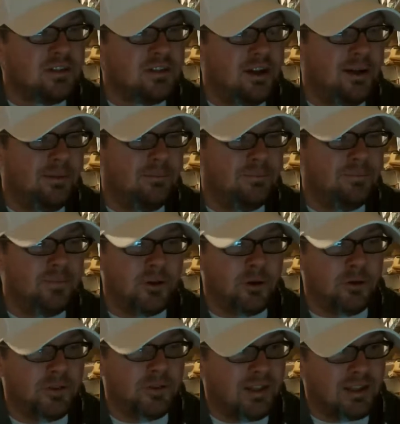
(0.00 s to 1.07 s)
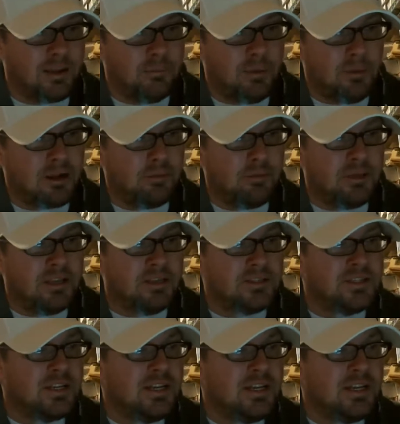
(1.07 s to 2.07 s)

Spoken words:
They're only like $1 a piece.